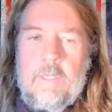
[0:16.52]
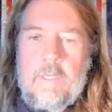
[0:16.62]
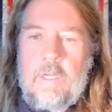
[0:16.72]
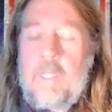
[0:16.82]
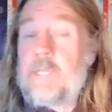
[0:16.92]

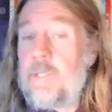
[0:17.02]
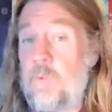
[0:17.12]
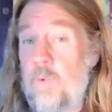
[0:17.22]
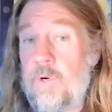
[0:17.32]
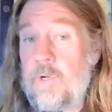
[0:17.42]
collected
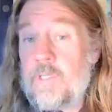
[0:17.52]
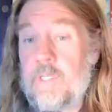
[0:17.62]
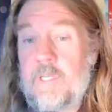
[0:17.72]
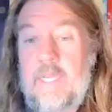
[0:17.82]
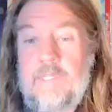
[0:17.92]
works,
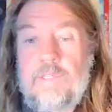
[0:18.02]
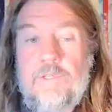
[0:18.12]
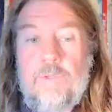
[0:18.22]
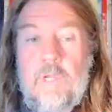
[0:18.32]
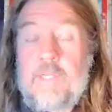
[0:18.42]
in
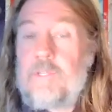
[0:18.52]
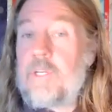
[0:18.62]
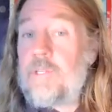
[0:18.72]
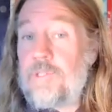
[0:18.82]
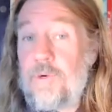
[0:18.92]
case you'd like to
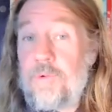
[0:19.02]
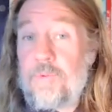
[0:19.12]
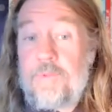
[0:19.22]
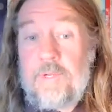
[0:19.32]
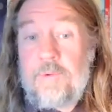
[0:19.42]
consult
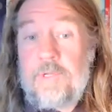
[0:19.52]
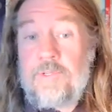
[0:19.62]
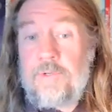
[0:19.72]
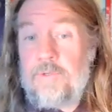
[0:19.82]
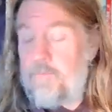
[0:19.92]
with the
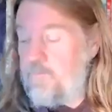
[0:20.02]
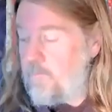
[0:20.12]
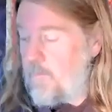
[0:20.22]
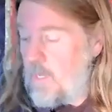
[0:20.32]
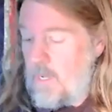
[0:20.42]
original.
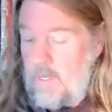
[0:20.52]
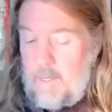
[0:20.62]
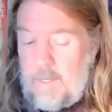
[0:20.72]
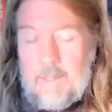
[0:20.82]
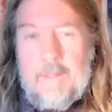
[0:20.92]

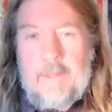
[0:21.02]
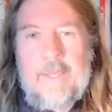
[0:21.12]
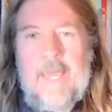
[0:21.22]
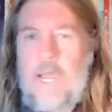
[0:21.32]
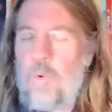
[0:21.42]

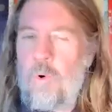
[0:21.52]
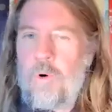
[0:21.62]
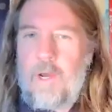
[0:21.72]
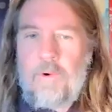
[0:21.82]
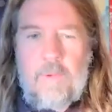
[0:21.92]
I
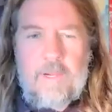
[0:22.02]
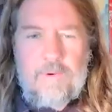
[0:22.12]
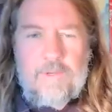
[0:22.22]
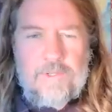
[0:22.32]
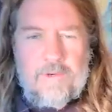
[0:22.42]
wore out my
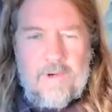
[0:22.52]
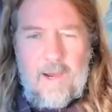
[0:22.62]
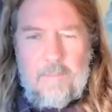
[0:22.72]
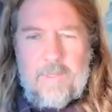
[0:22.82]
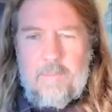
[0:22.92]
original
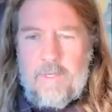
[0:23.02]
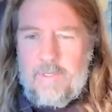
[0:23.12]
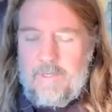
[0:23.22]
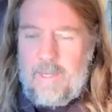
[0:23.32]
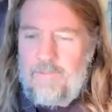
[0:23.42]
copy, but
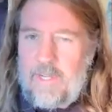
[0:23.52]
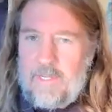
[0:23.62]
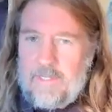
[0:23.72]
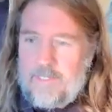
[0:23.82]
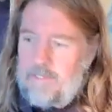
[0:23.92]
have a
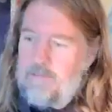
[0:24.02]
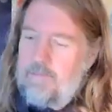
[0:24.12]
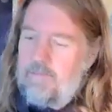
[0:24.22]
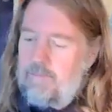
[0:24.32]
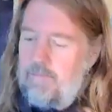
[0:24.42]
nice
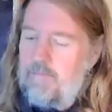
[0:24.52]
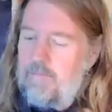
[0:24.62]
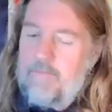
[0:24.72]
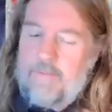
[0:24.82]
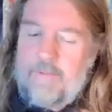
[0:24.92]

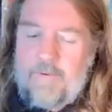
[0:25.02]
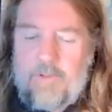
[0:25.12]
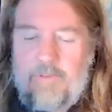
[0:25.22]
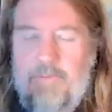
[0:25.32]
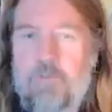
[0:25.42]

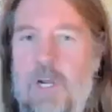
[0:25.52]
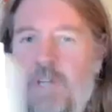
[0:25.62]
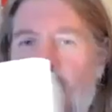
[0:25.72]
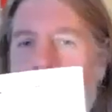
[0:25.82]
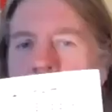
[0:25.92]

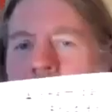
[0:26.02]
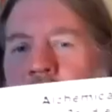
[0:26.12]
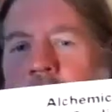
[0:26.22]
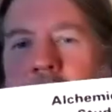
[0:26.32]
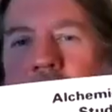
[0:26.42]
fresh one
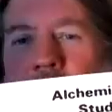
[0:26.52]
here.